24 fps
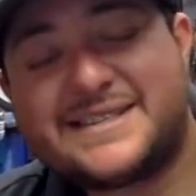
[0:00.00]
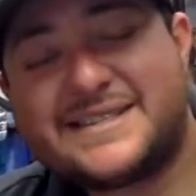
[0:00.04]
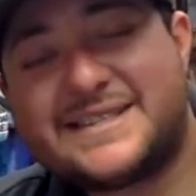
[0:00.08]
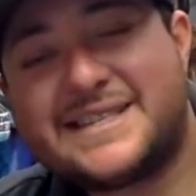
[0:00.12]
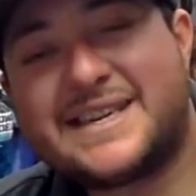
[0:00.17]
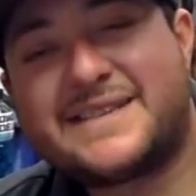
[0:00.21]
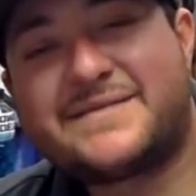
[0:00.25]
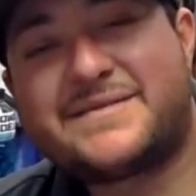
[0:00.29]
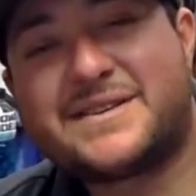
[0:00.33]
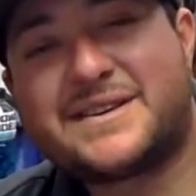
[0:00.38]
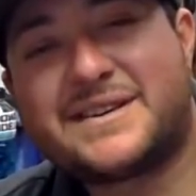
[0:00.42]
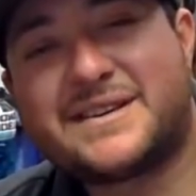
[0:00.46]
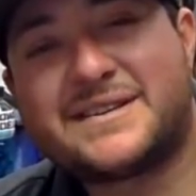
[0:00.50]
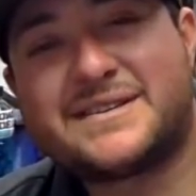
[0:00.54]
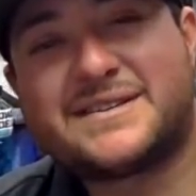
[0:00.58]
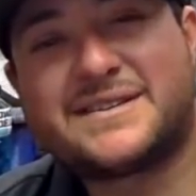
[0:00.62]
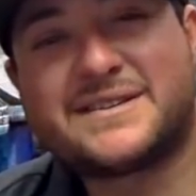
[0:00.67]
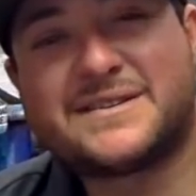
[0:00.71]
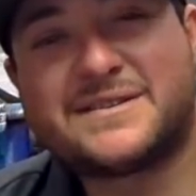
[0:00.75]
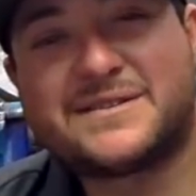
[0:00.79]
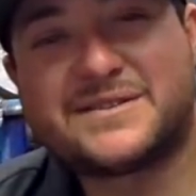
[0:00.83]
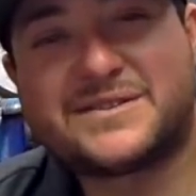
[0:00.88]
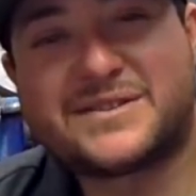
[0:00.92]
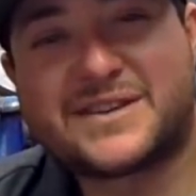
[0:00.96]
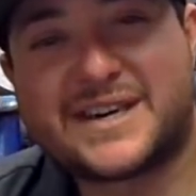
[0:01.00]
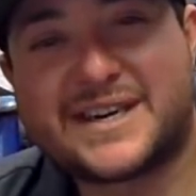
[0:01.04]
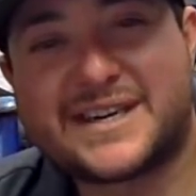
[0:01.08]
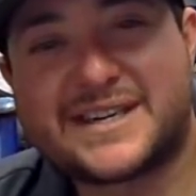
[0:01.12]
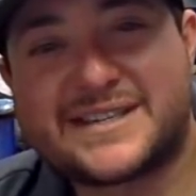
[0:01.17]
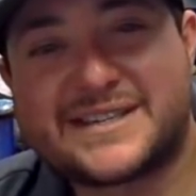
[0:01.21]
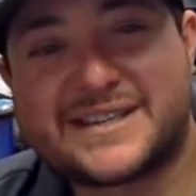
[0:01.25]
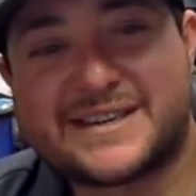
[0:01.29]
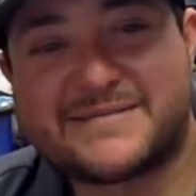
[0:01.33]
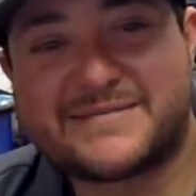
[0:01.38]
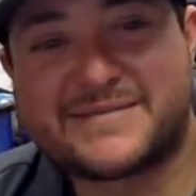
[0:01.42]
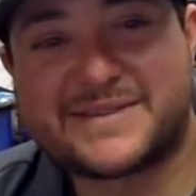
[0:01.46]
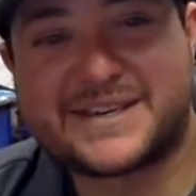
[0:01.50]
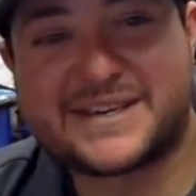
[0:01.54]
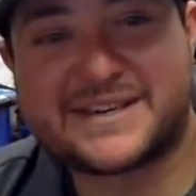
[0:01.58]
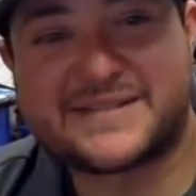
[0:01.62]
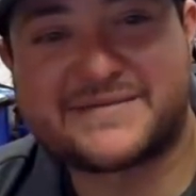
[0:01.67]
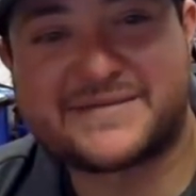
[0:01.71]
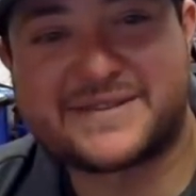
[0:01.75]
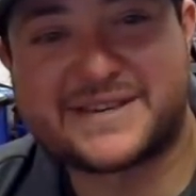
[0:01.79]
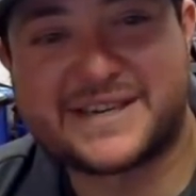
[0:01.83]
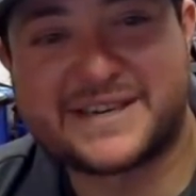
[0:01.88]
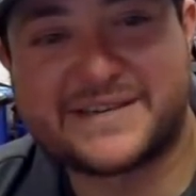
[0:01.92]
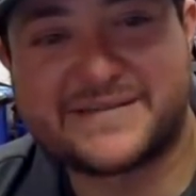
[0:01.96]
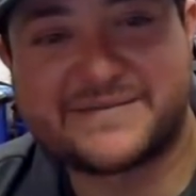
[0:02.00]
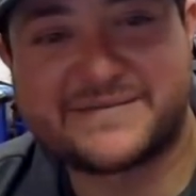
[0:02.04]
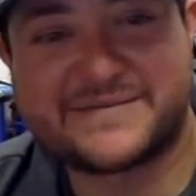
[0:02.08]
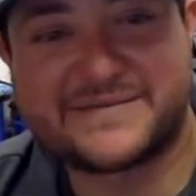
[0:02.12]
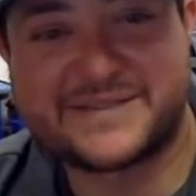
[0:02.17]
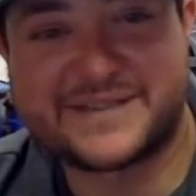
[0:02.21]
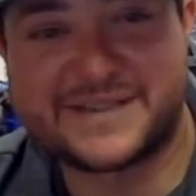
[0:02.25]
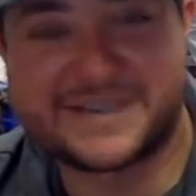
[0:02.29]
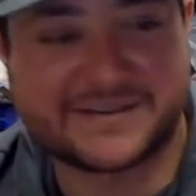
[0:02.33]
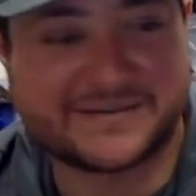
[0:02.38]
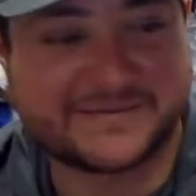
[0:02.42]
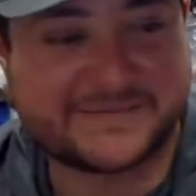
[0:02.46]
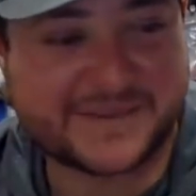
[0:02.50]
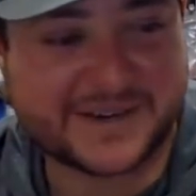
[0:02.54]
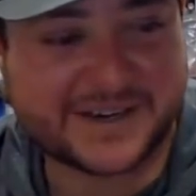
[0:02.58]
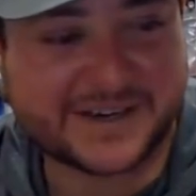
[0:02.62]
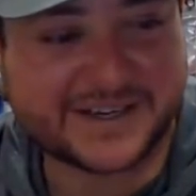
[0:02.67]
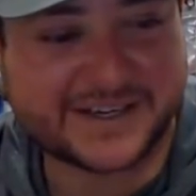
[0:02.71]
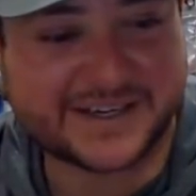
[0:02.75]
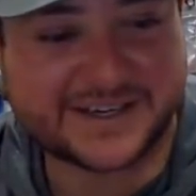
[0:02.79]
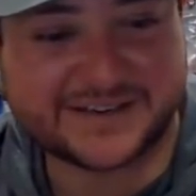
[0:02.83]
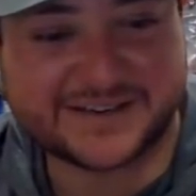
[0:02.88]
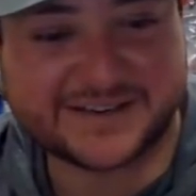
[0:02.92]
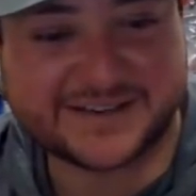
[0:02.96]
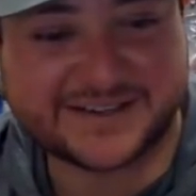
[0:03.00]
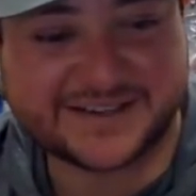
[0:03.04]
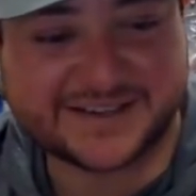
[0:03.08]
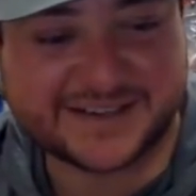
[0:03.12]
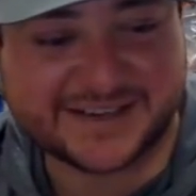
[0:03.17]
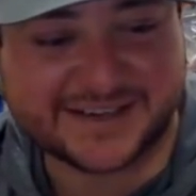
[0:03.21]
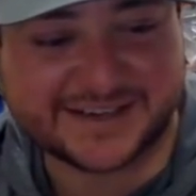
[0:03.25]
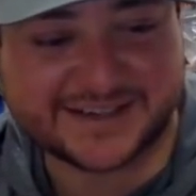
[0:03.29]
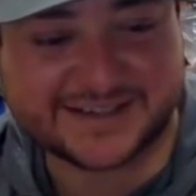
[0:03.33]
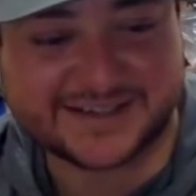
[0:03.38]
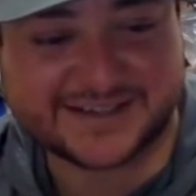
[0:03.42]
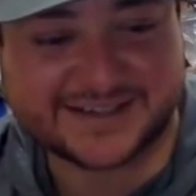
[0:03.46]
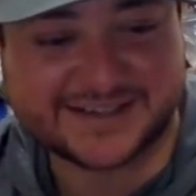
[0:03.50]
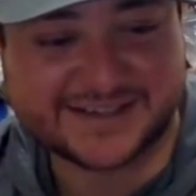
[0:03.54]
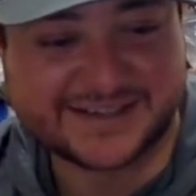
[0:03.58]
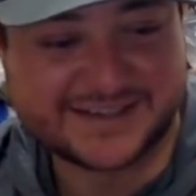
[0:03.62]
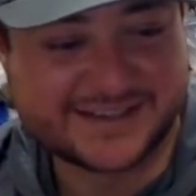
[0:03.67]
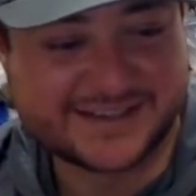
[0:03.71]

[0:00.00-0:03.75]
Never hurts to go try something different. You know, follow your instincts.